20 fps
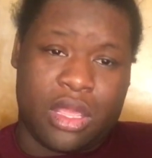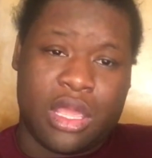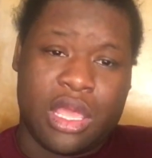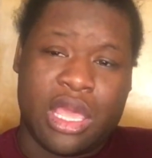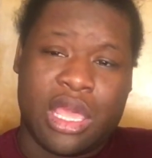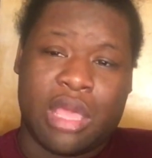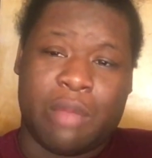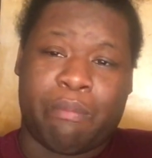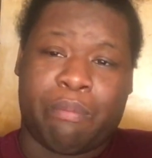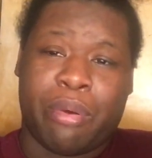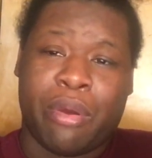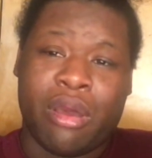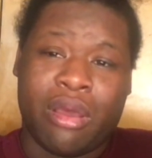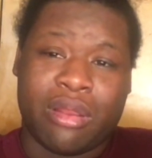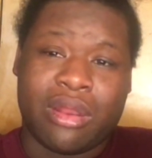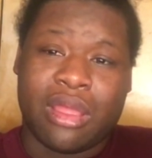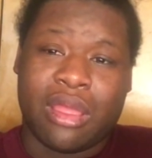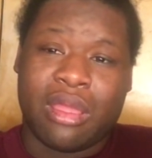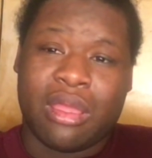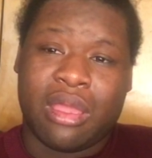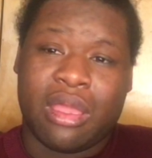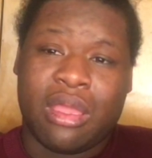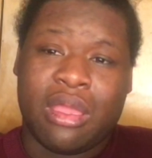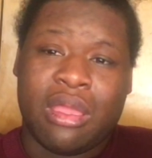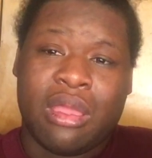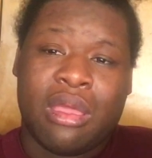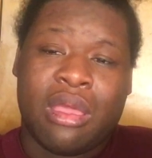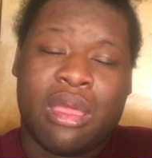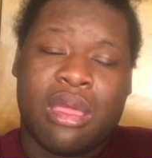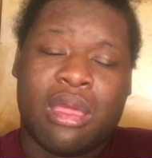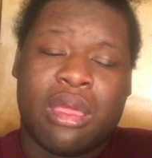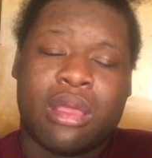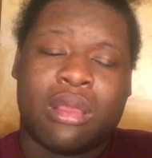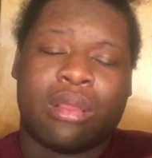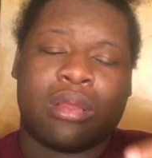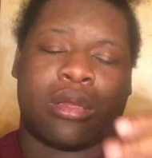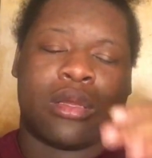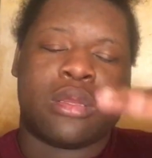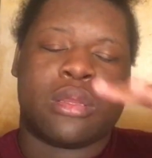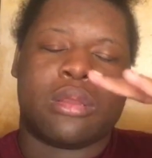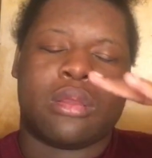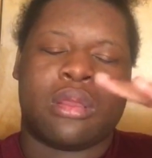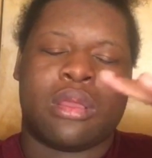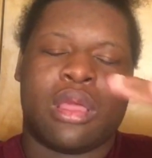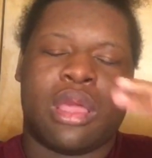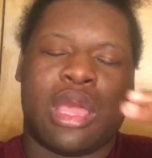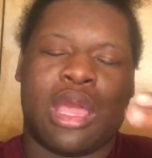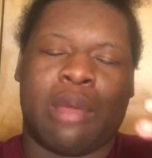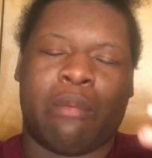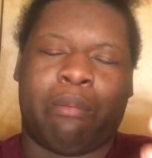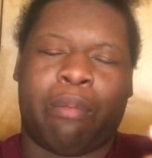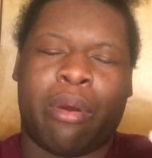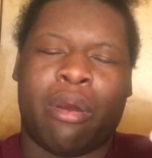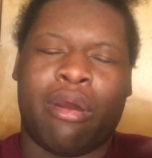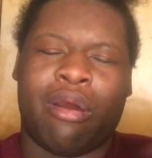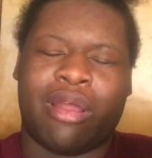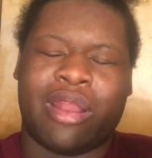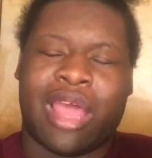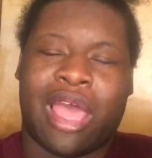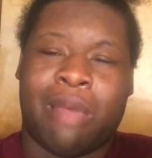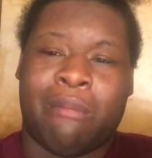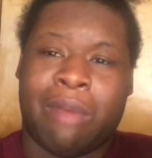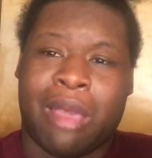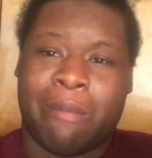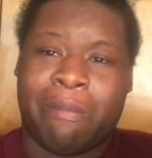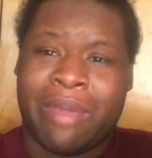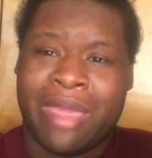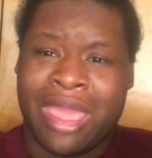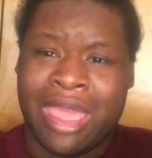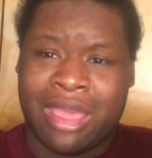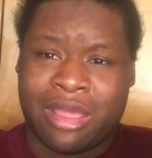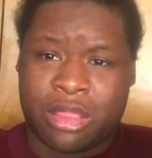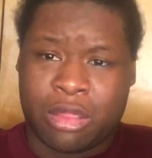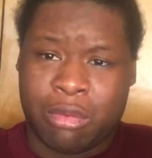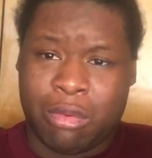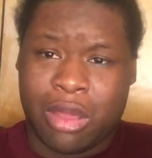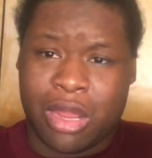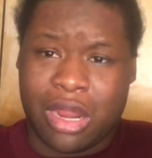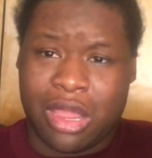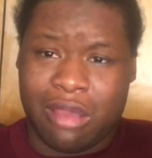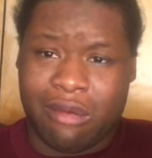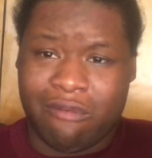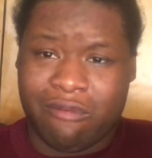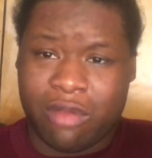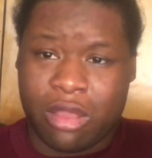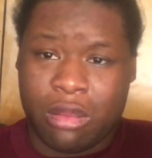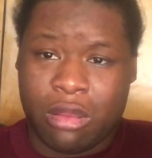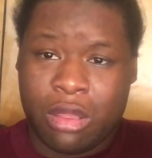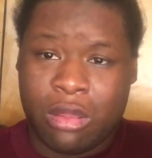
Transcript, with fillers: and pulled, and pulled out my pants, whatever.